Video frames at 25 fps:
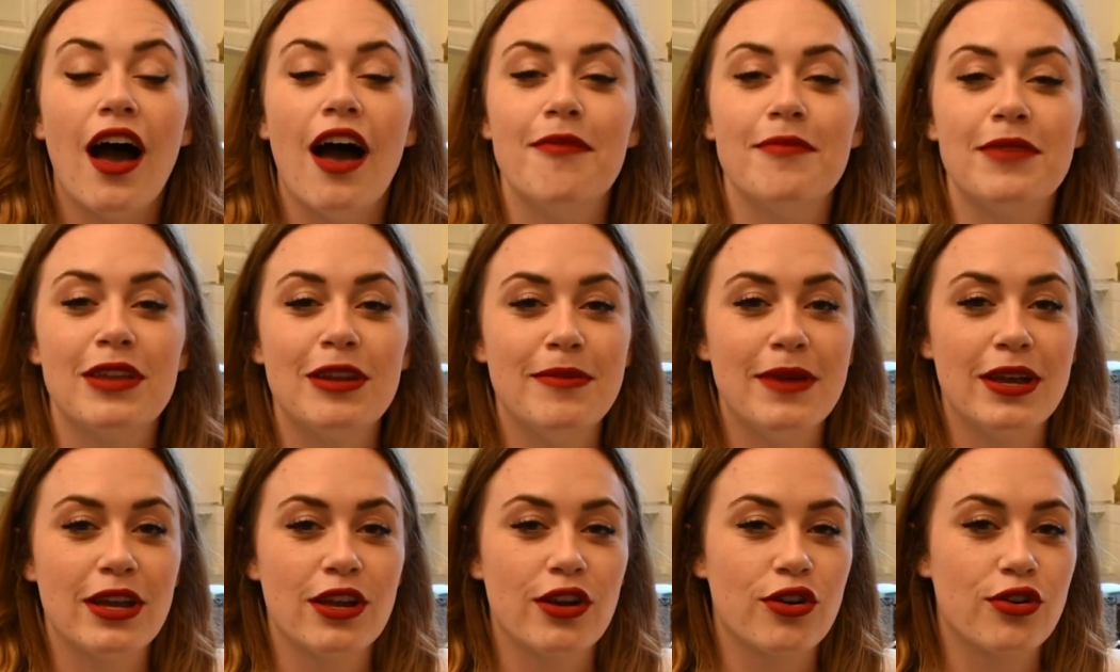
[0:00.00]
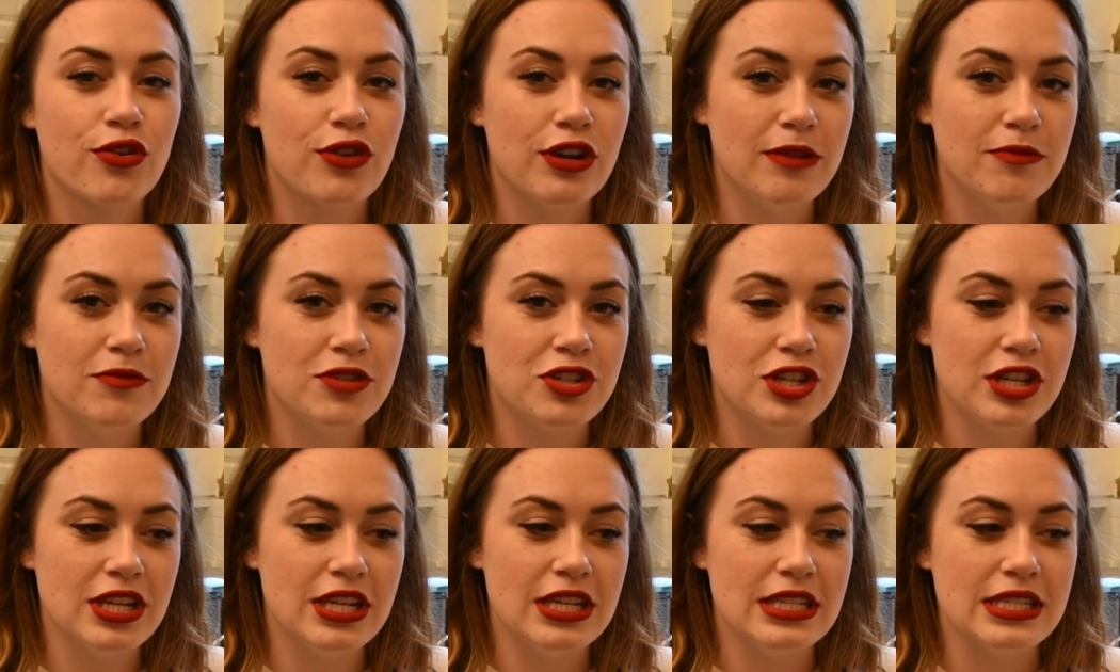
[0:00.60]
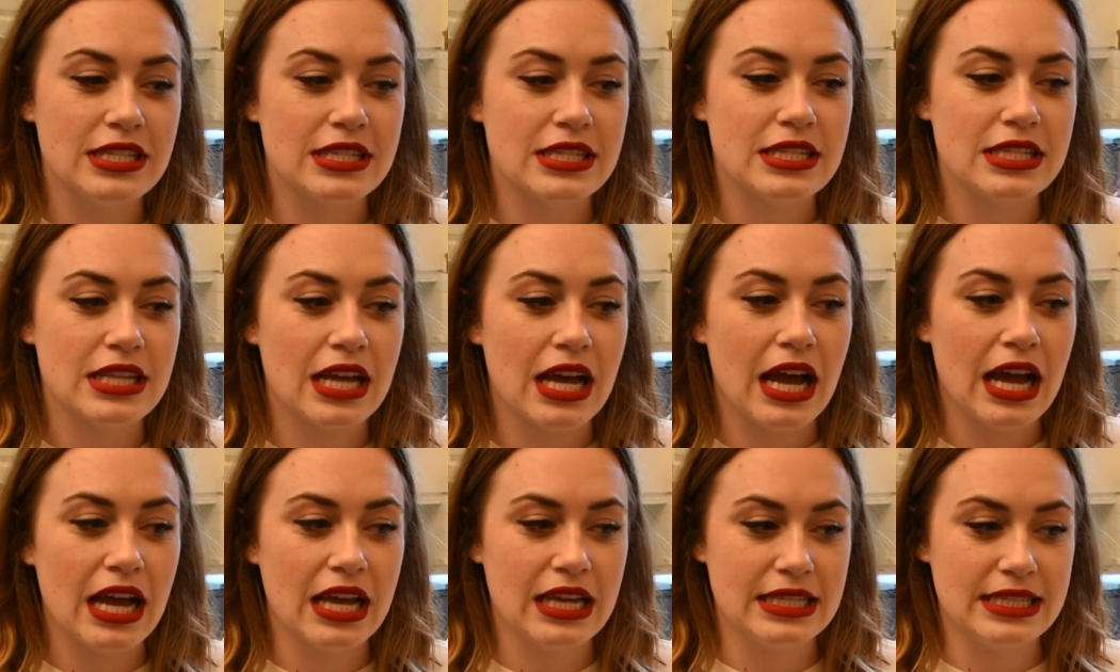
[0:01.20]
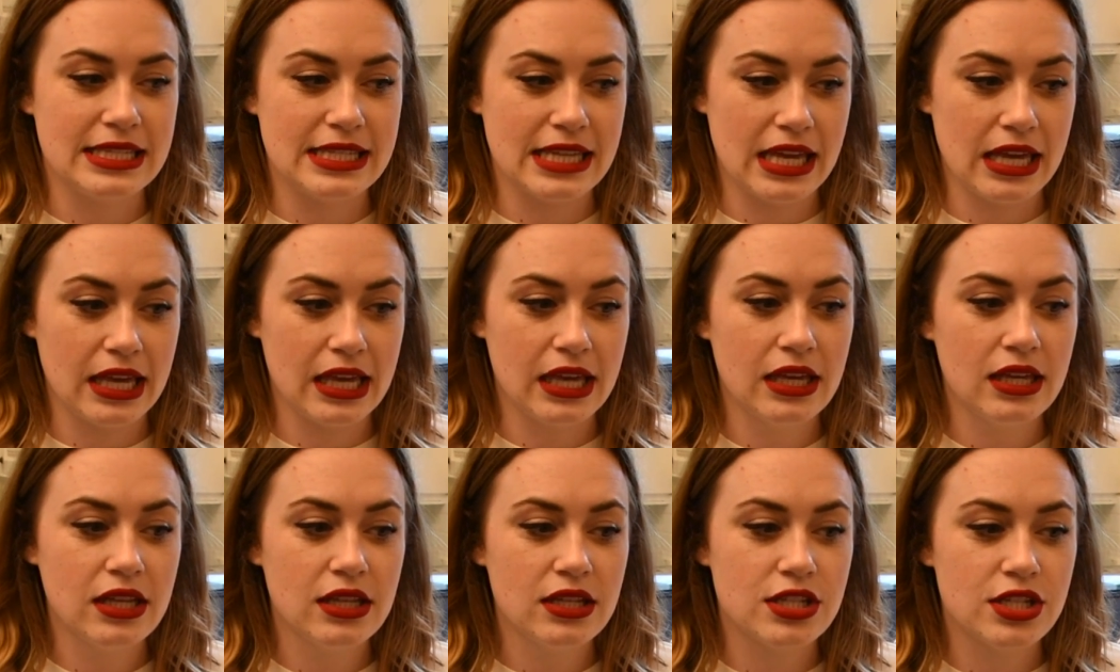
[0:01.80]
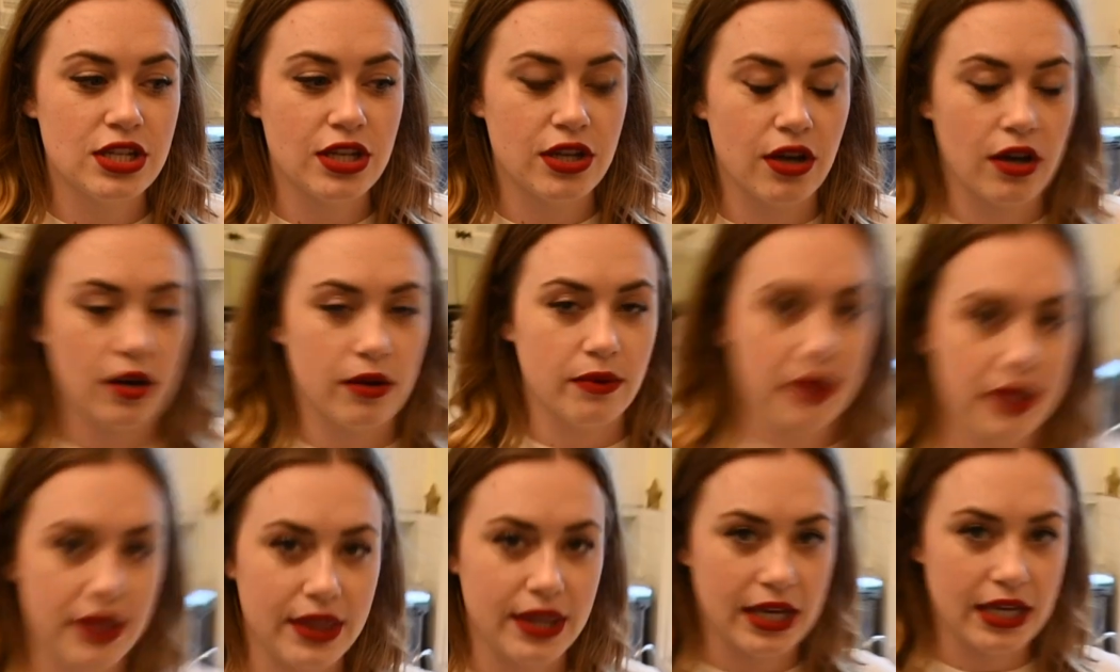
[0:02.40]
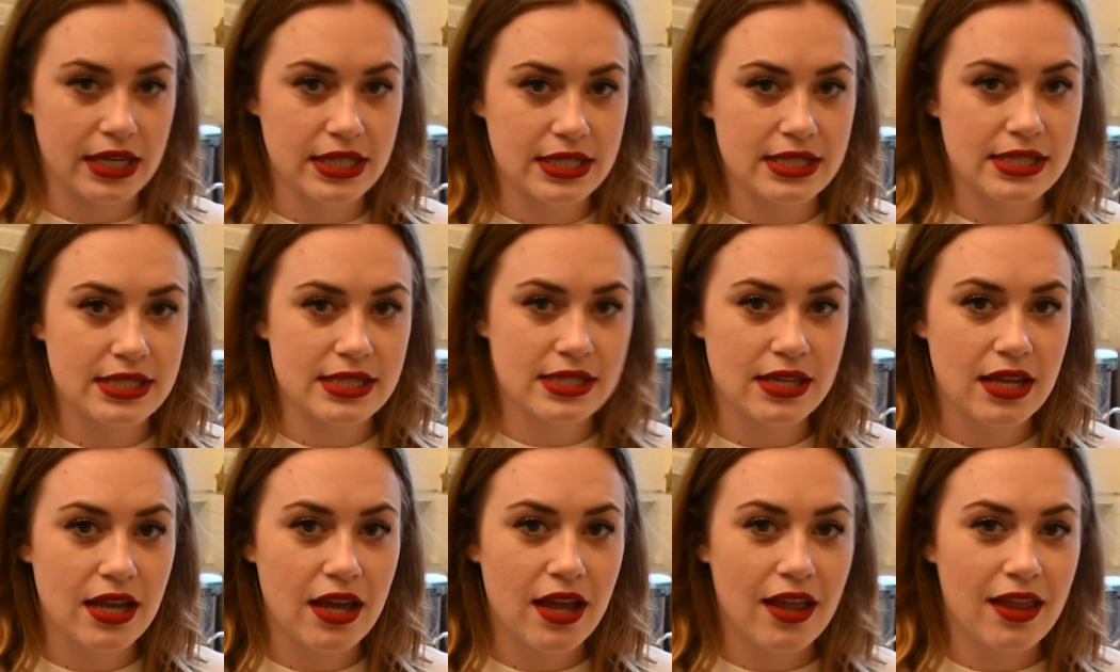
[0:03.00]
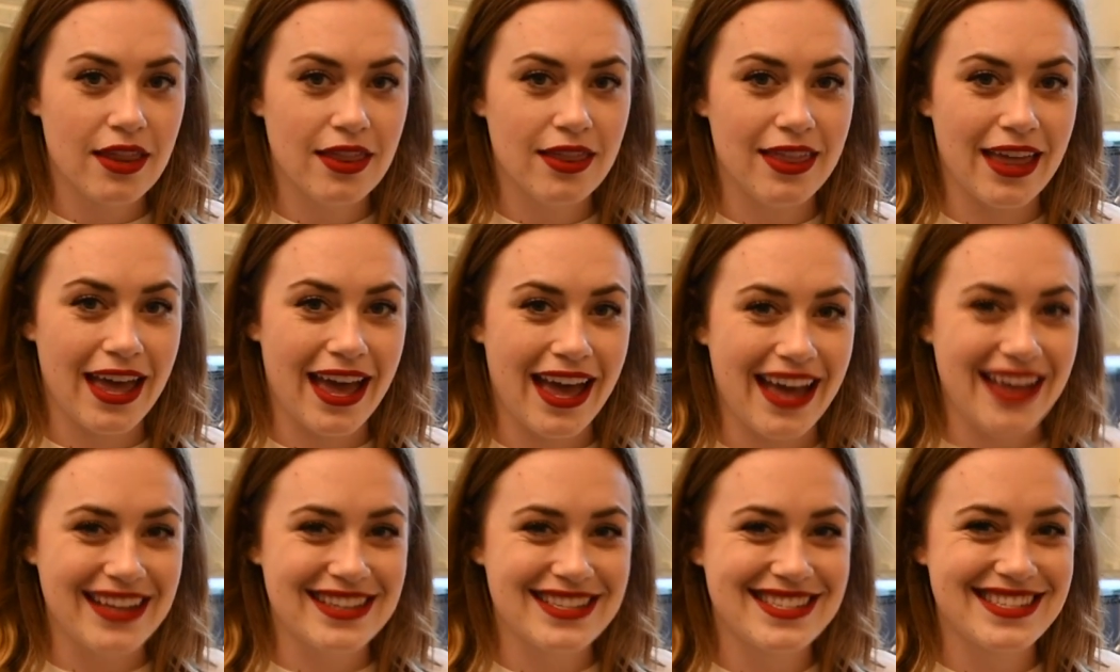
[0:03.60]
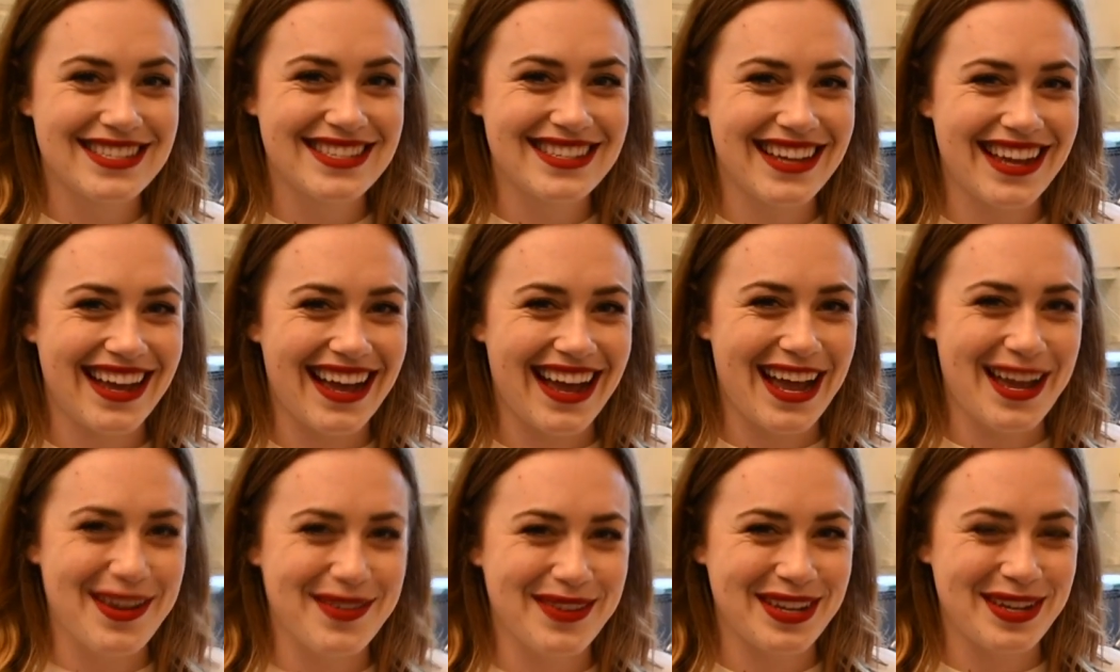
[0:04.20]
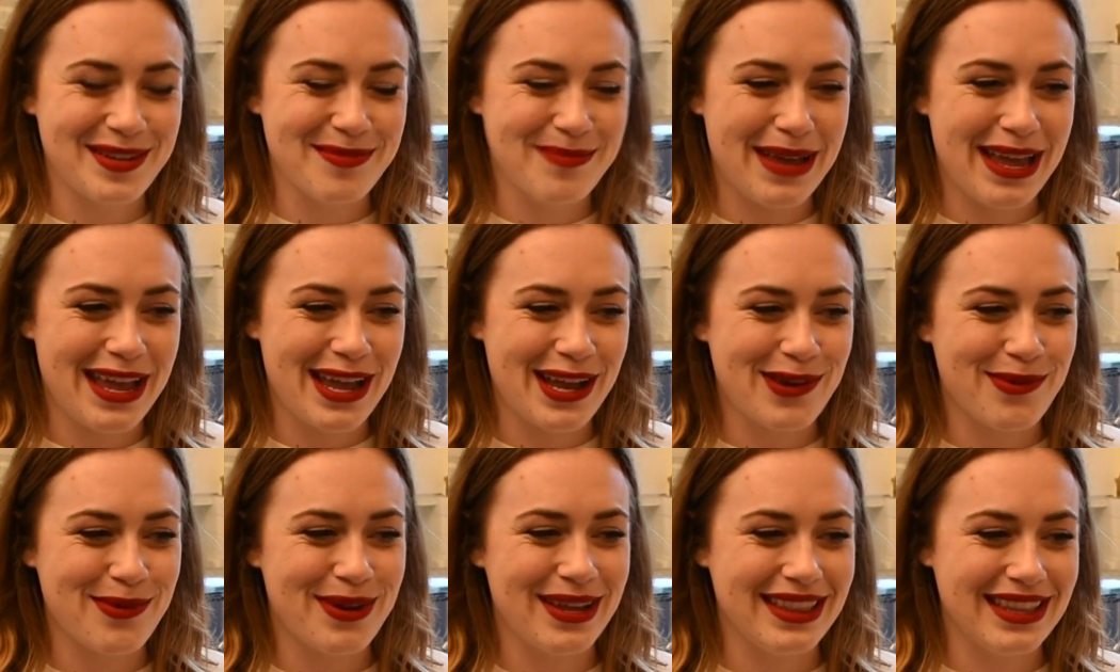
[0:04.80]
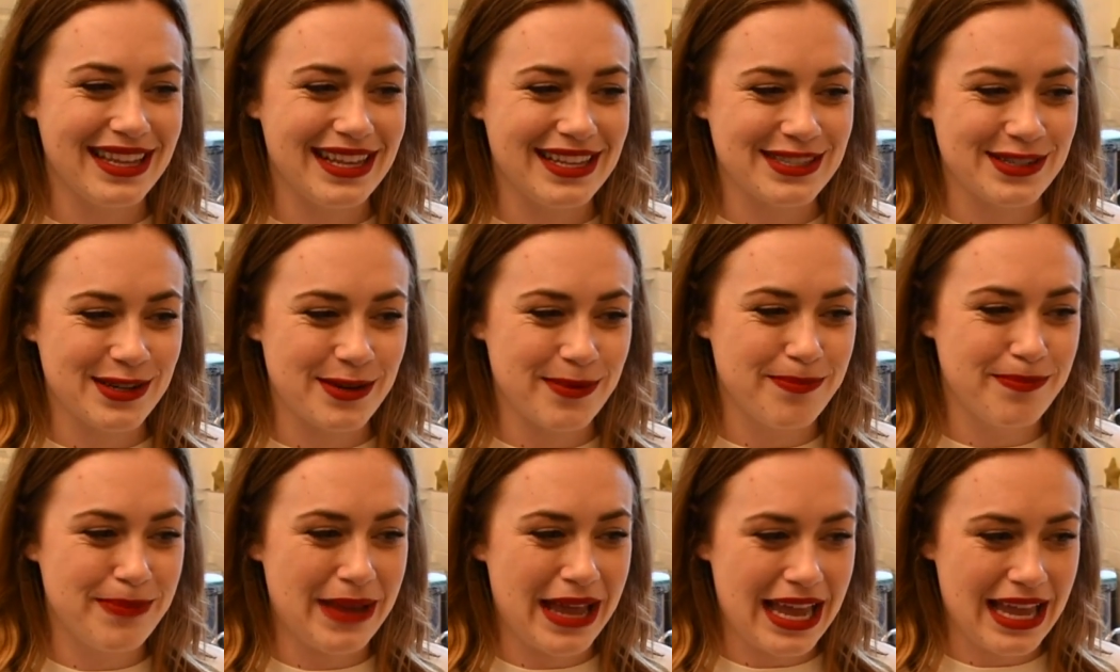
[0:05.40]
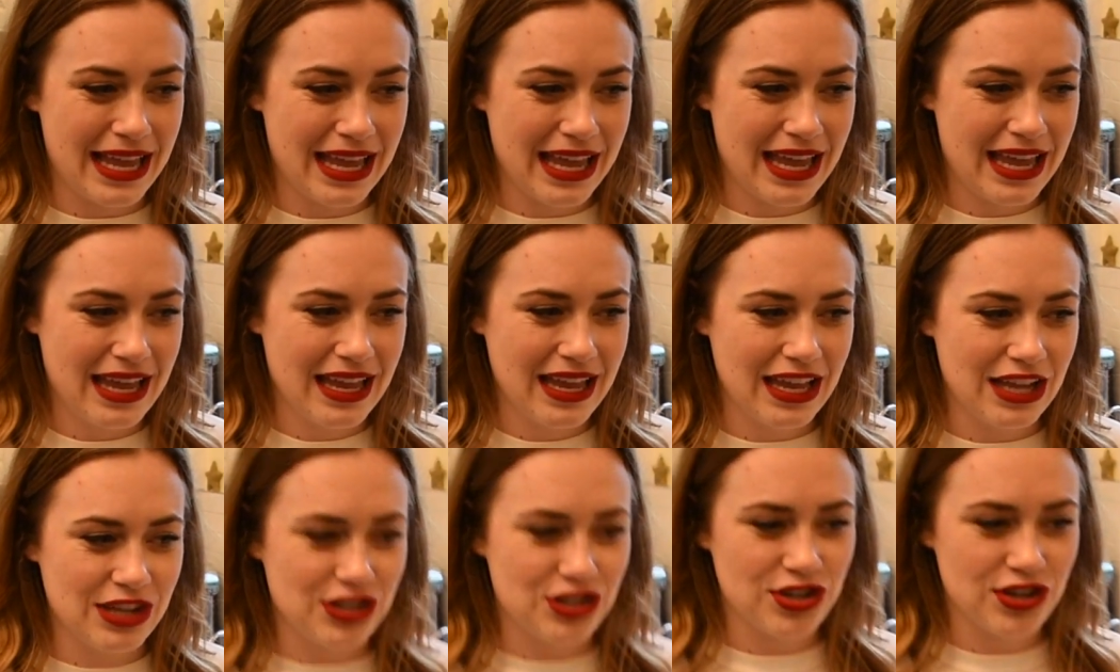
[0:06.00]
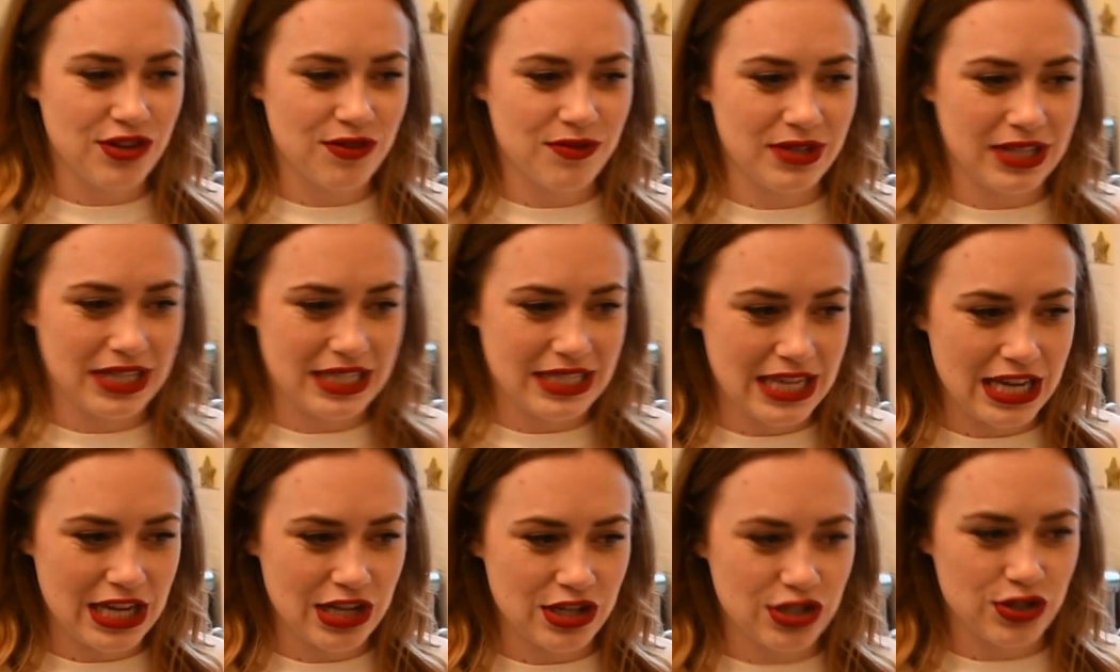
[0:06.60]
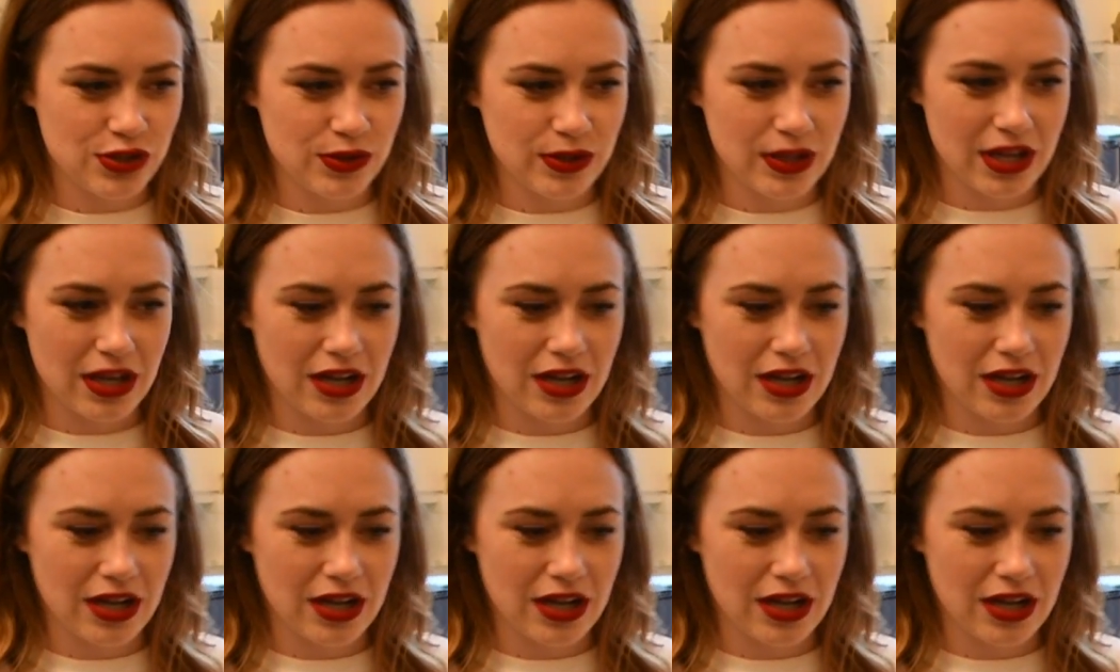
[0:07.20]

I'm gonna make a cream cheese icing to go with this that I'm gonna make when these are baking. It shouldn't really take too